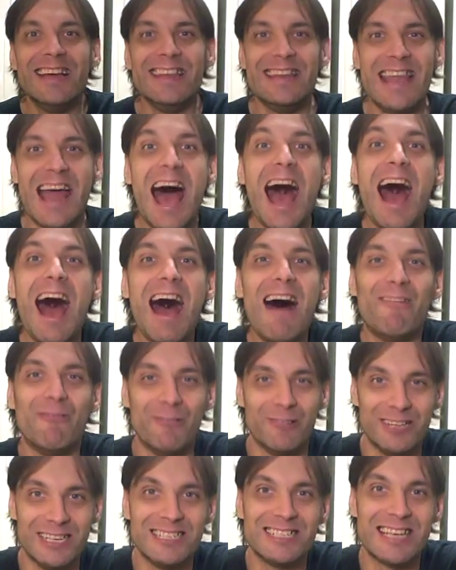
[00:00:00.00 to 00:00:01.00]
Now
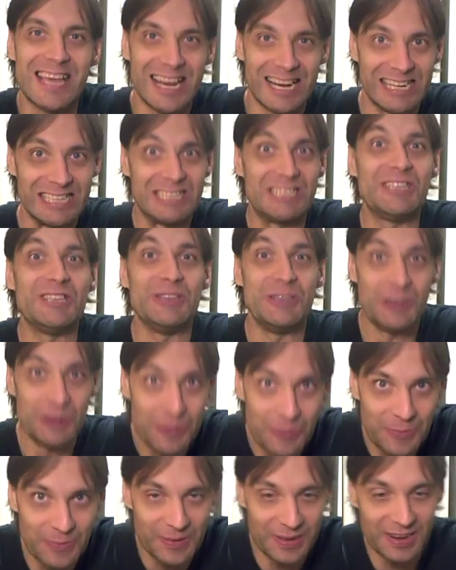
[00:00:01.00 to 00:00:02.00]
we're just getting
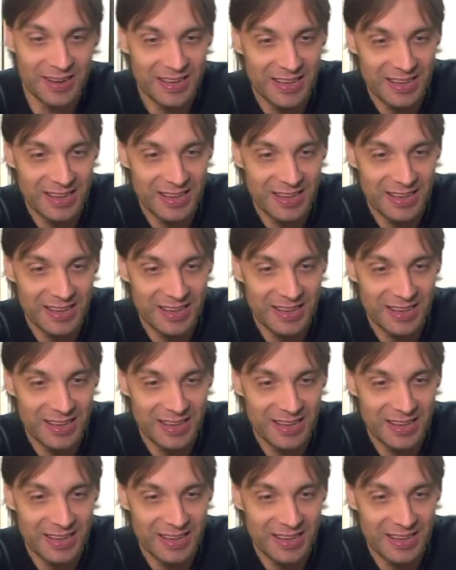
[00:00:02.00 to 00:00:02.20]
stupid.